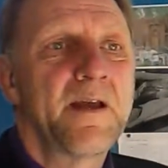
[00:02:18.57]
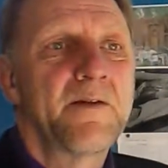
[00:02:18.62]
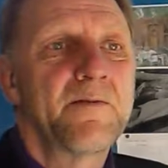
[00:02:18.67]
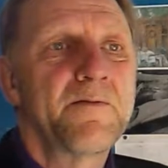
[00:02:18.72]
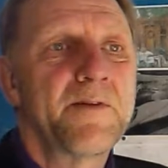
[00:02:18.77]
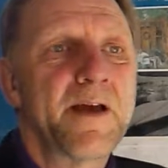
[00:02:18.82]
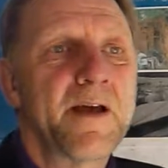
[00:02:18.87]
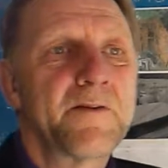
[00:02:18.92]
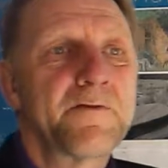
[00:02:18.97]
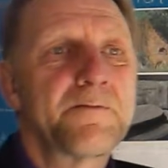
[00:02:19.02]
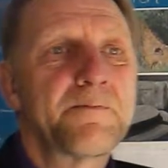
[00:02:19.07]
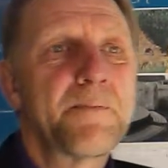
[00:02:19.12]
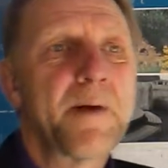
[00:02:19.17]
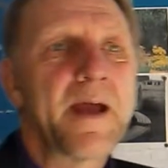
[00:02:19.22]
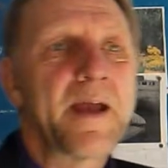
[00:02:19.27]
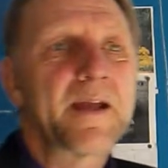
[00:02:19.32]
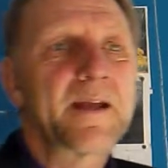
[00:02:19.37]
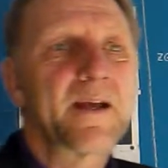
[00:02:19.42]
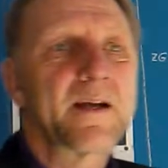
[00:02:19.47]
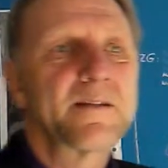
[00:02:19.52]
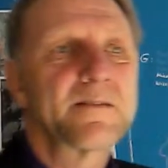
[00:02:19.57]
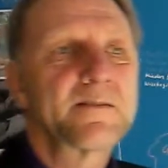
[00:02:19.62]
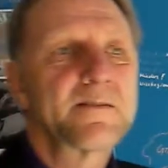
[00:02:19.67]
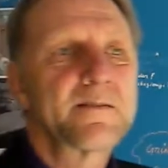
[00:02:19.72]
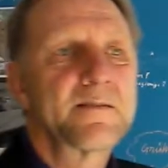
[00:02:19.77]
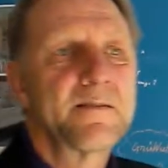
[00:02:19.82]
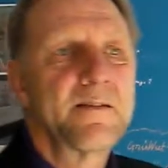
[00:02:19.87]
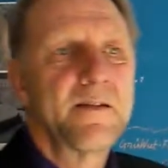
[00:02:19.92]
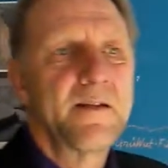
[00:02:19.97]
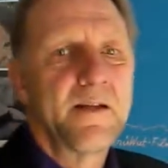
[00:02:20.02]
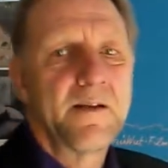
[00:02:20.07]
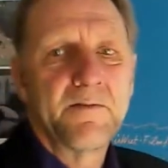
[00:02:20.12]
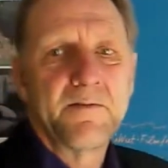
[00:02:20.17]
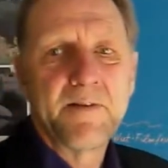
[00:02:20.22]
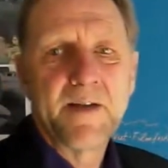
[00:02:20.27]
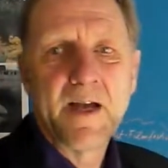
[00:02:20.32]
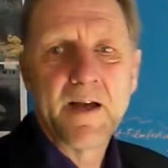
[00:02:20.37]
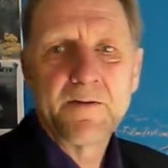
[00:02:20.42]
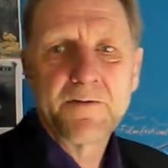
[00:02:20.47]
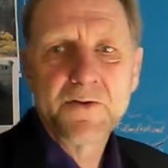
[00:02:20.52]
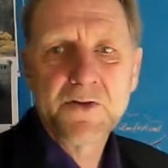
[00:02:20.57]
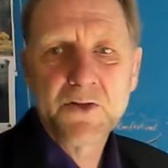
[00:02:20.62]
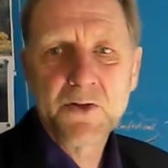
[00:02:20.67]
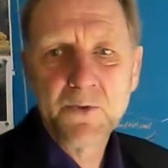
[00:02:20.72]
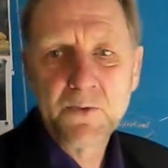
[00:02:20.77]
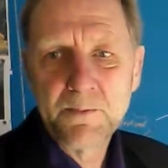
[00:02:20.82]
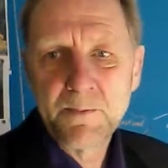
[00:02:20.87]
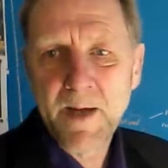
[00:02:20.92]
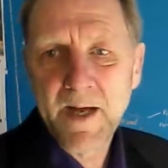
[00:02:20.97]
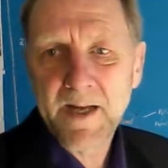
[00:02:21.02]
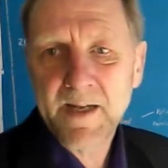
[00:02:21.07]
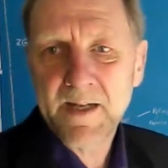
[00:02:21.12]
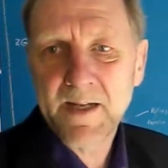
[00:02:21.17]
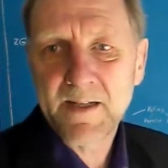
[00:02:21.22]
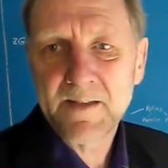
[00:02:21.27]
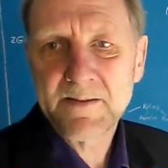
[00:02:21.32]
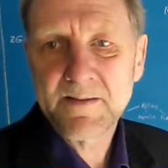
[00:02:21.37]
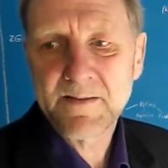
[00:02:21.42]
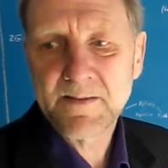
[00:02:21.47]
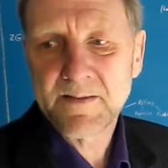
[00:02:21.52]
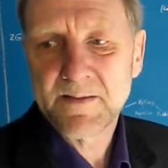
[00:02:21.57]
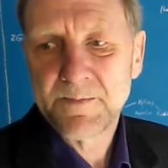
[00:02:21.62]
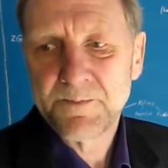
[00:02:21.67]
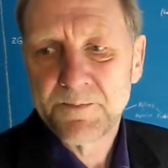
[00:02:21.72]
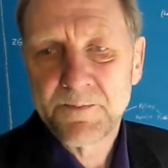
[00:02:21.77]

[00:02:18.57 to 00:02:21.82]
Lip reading: We have bakers, we have shoemakers,